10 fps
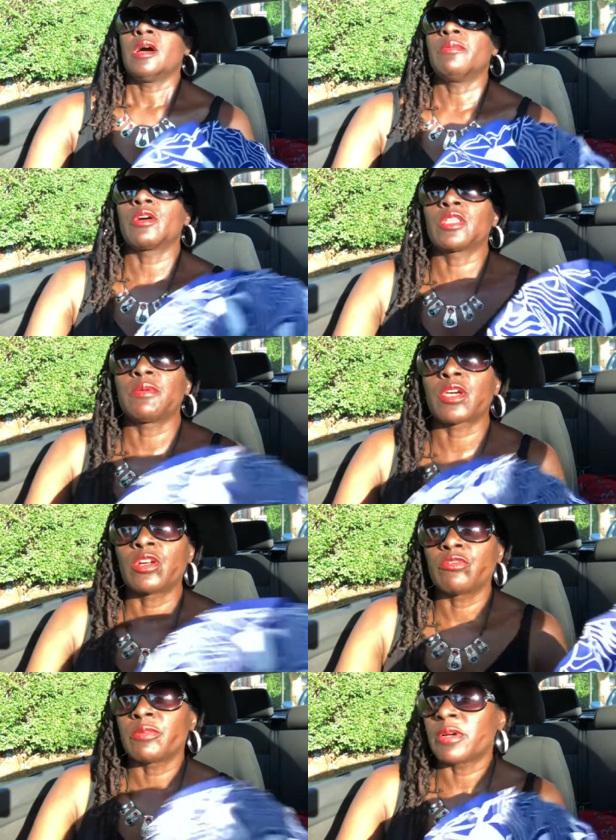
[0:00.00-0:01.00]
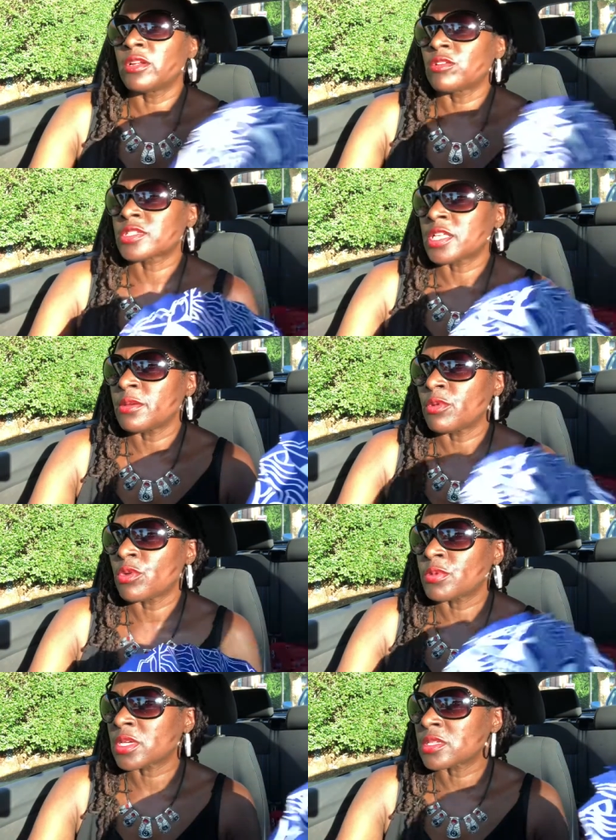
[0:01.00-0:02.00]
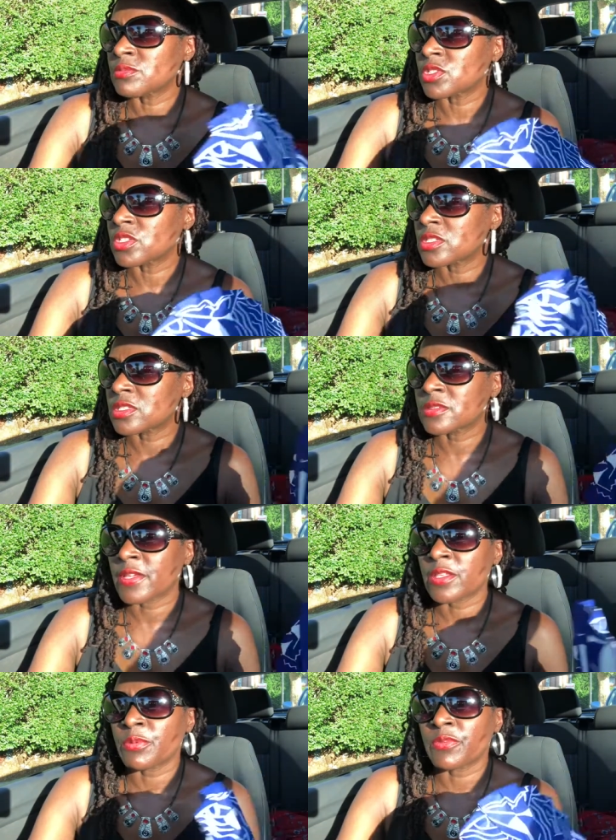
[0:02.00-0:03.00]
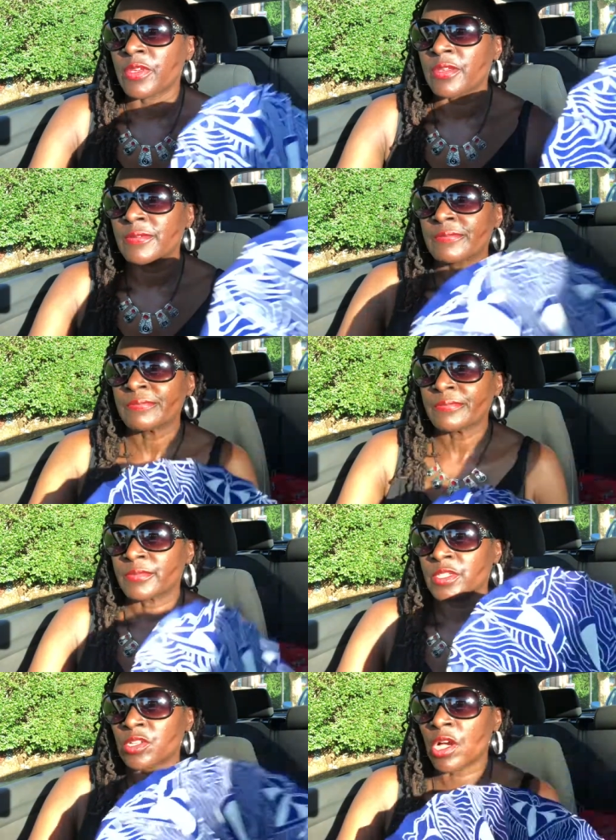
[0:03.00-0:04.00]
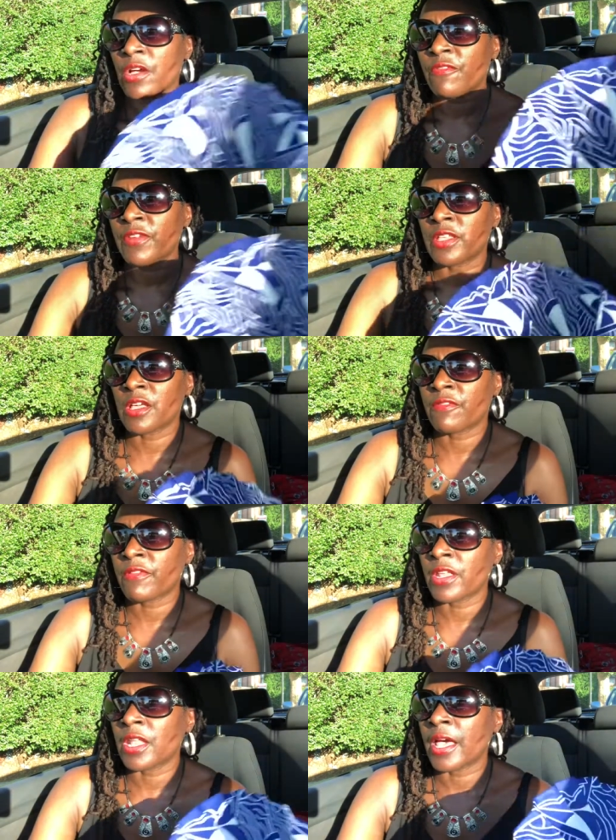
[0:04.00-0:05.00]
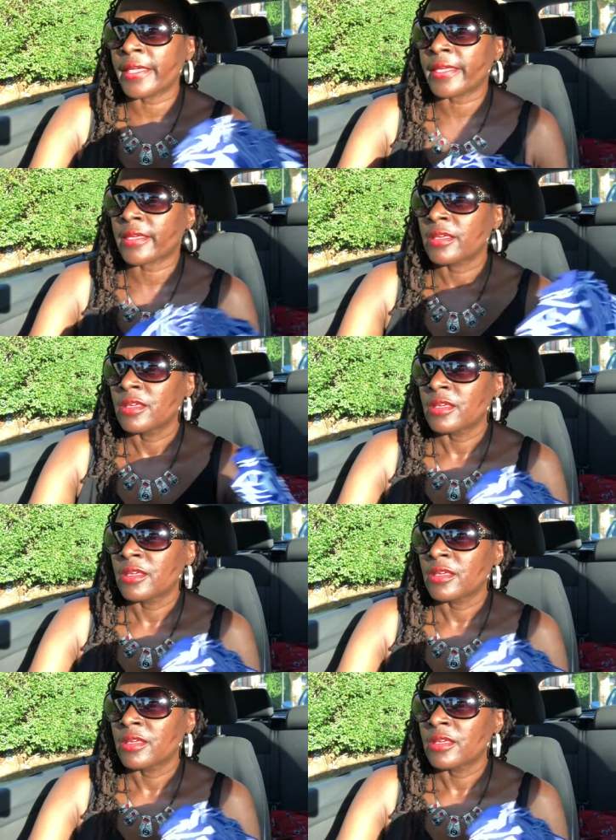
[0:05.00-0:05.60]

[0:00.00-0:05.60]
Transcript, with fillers: I'm not going to be colouring my locks anymore because I'm just fed up of it. You know, I feel I felt like